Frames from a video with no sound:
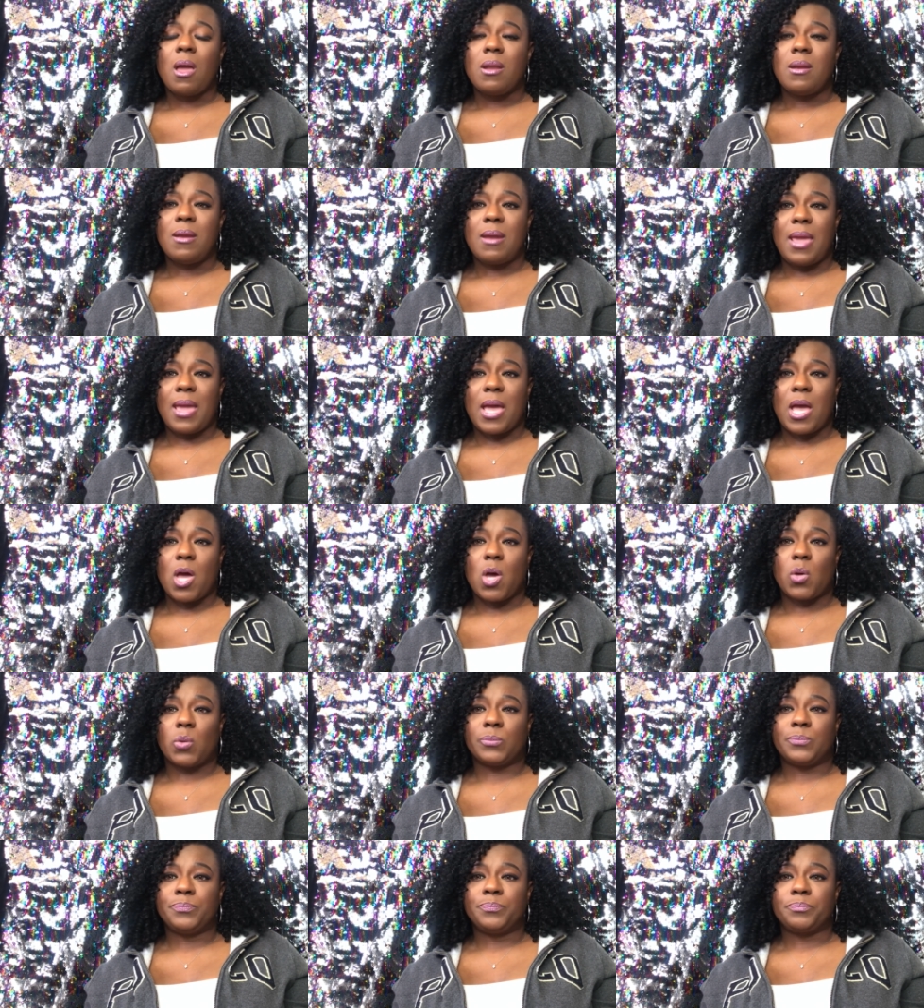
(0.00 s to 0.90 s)

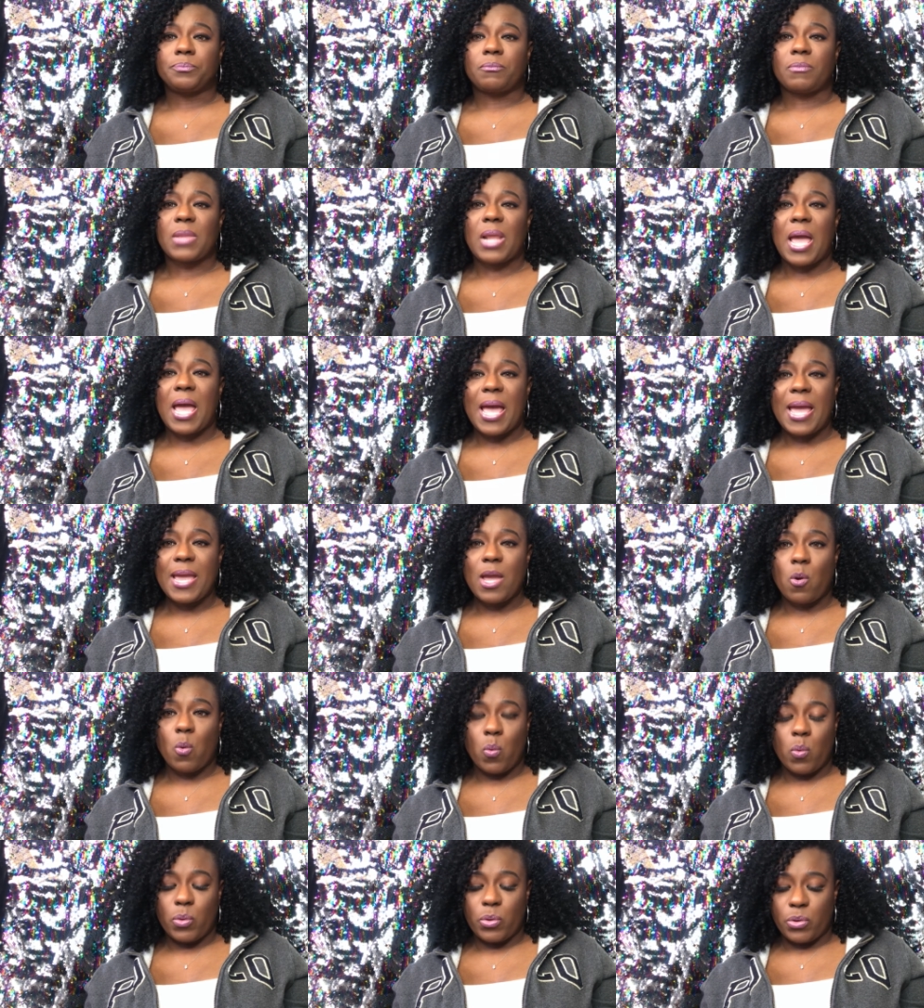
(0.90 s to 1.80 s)
Now, I
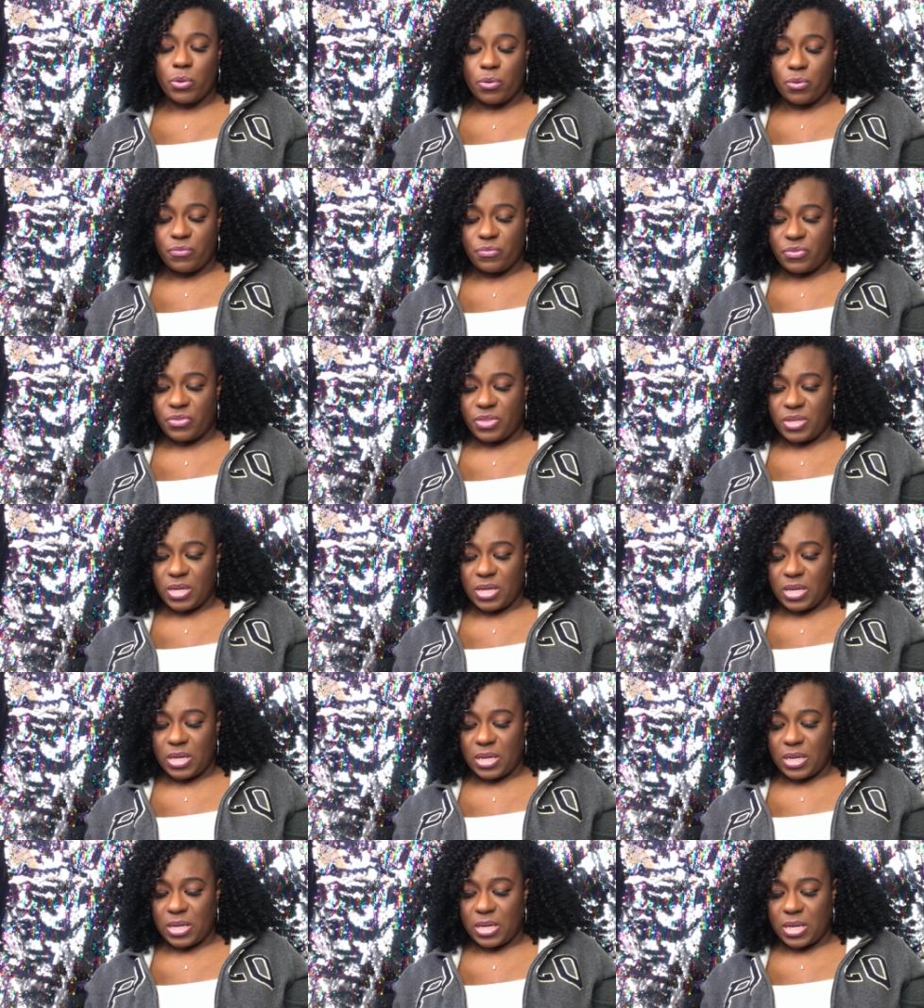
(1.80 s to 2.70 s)
ordered
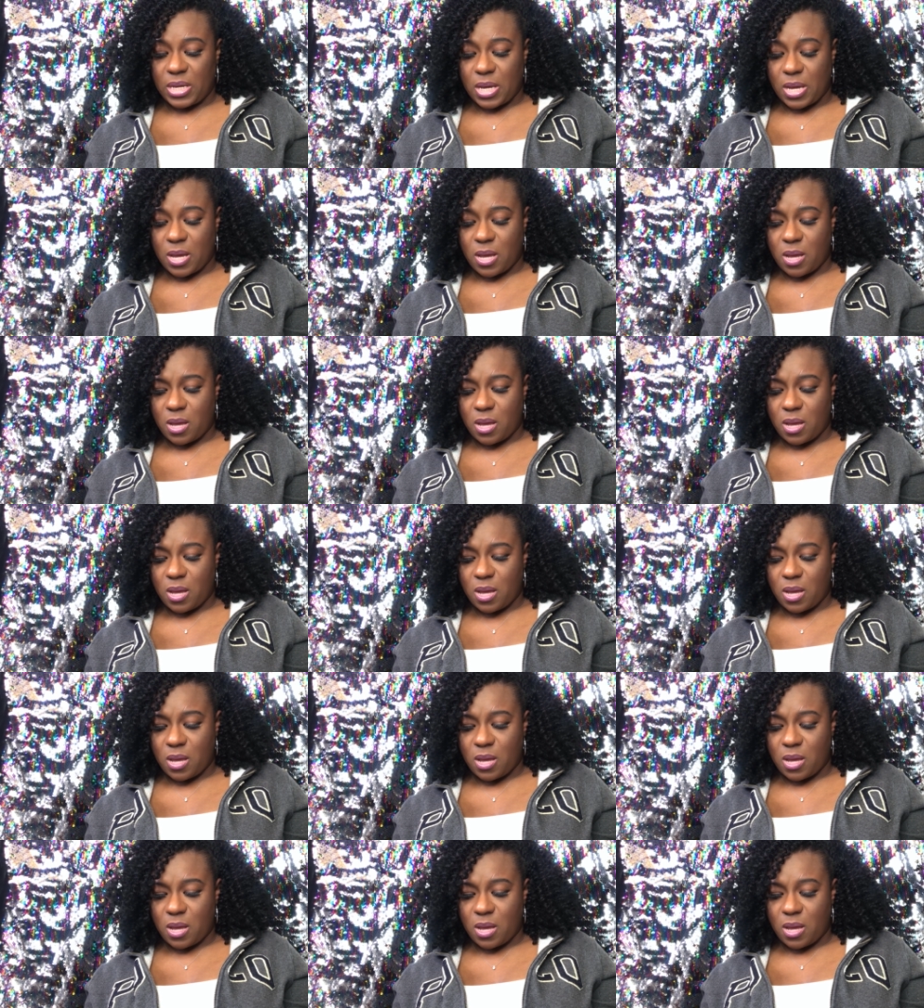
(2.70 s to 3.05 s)
the